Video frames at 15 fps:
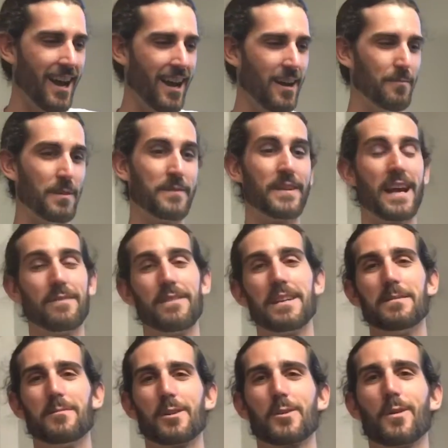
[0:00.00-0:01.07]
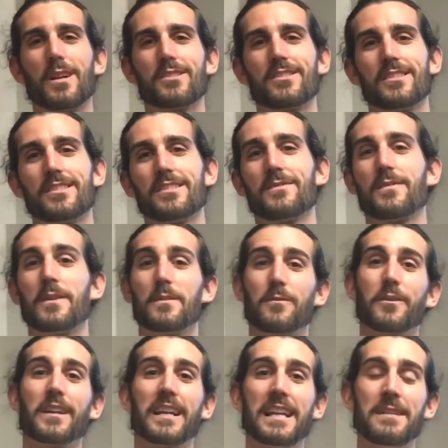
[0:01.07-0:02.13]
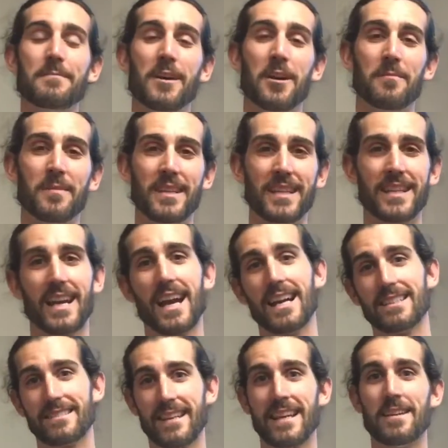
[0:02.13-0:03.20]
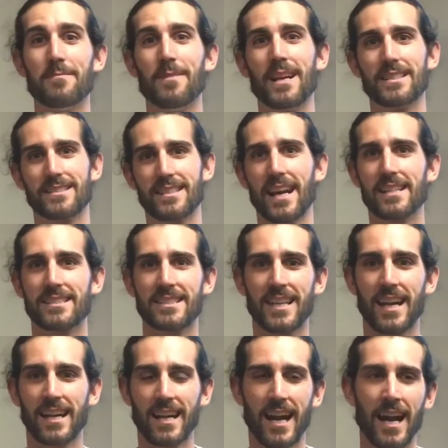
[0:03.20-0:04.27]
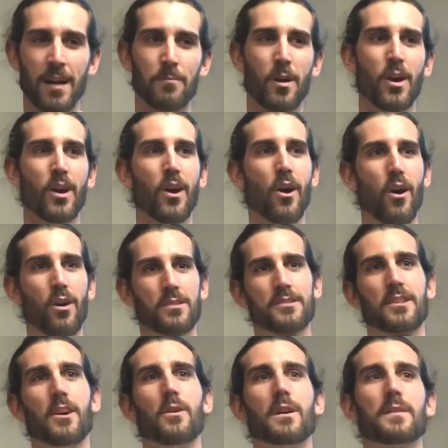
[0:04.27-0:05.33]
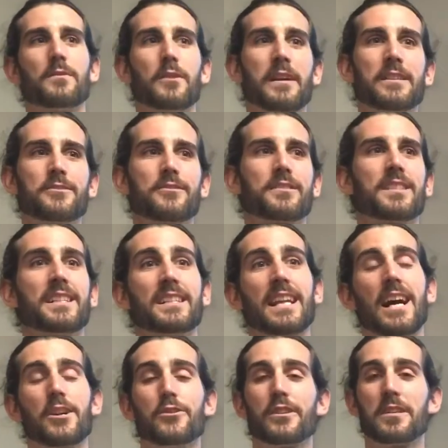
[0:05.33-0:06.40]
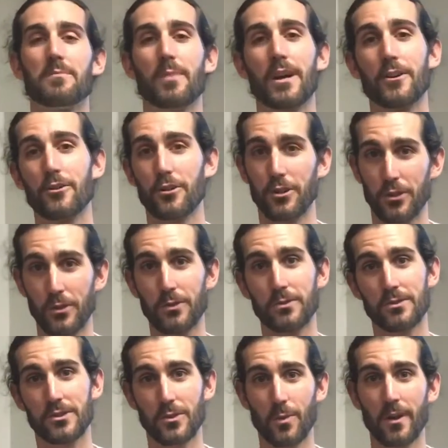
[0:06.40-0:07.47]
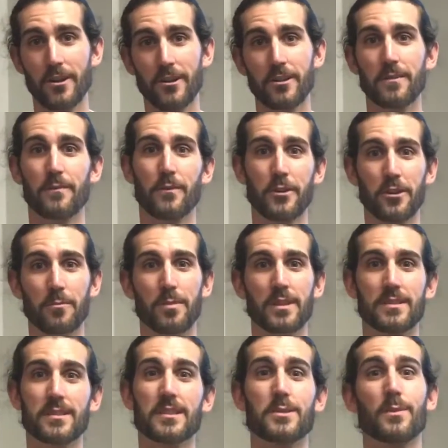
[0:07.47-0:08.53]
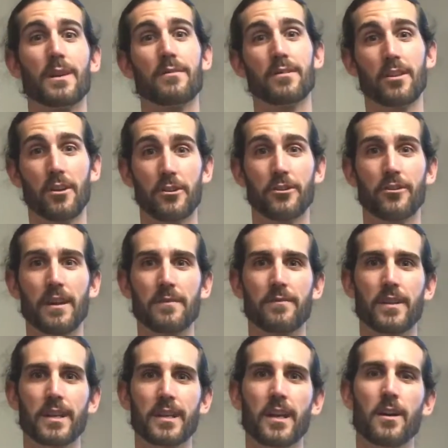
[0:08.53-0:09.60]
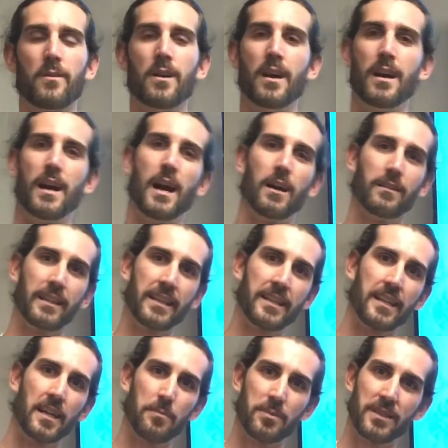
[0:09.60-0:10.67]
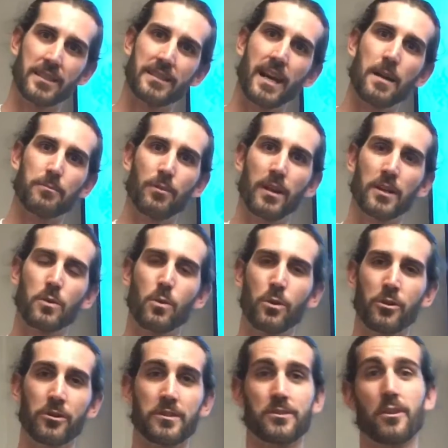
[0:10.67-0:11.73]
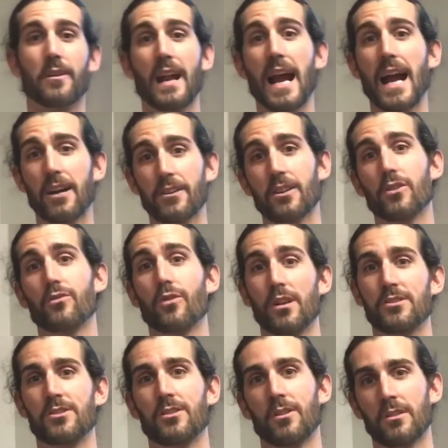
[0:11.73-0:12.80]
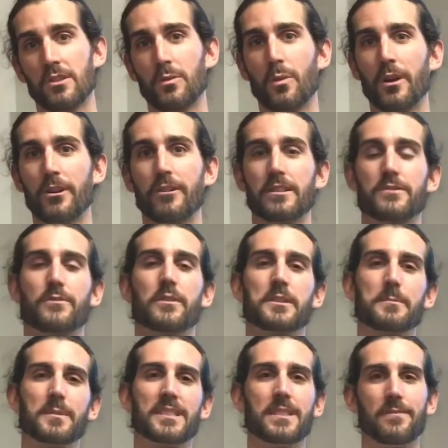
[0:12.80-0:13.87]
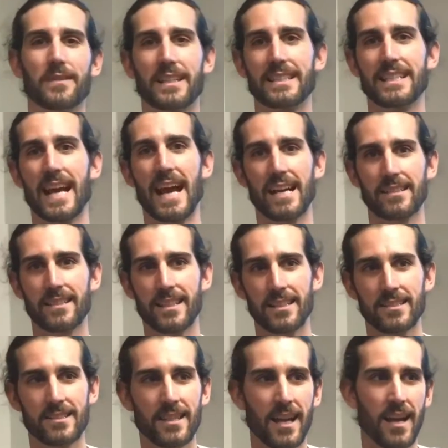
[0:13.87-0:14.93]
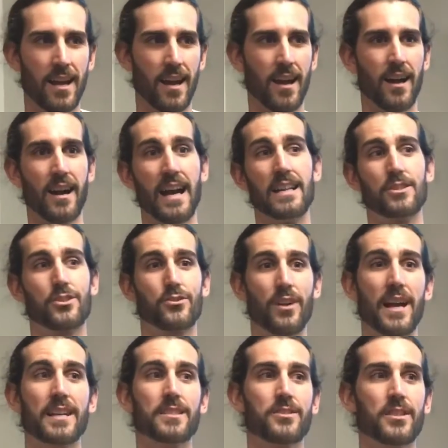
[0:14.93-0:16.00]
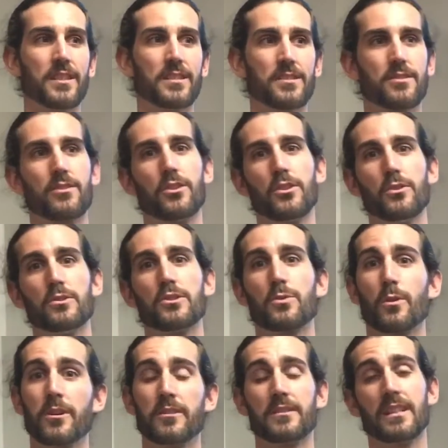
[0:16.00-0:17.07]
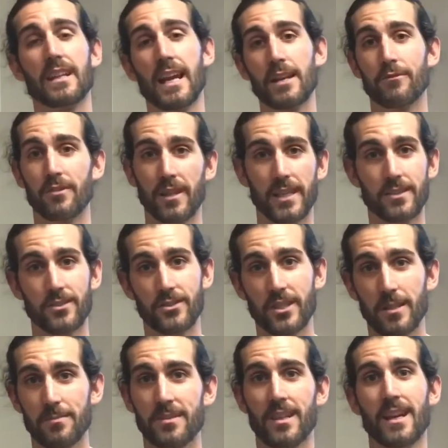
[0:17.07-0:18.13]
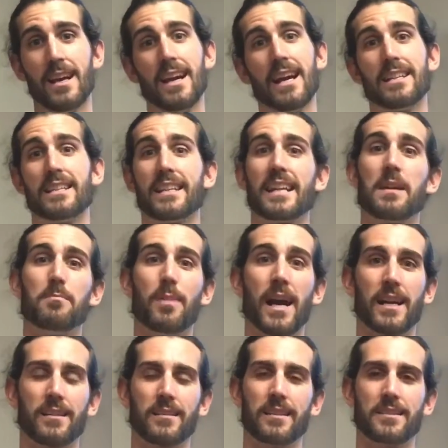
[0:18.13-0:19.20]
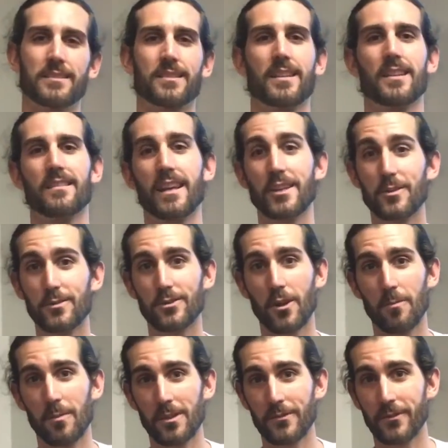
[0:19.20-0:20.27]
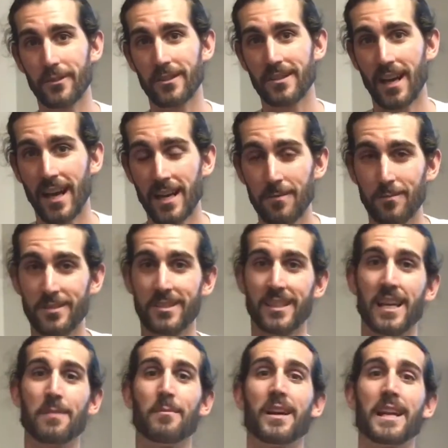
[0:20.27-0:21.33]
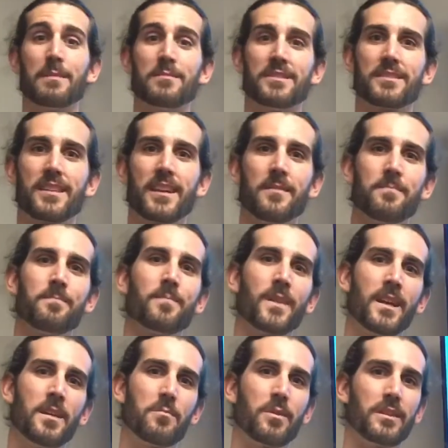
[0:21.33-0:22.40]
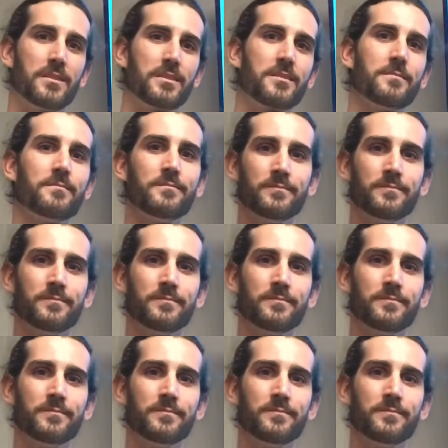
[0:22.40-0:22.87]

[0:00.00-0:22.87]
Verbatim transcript: Um, if you have any more questions, feel free to email me at tim at stodzy dot com. Also, if you're interested in how you can better use Twitter for your business, we have another great video. I'll link it up in the top right corner. It's called How to Crush It on Twitter. It's real specific tactics uh, and strategies to use Twitter to gain relationships and to get backlinks. Thank you so much for your time. Once again, my name is Tim. Peace.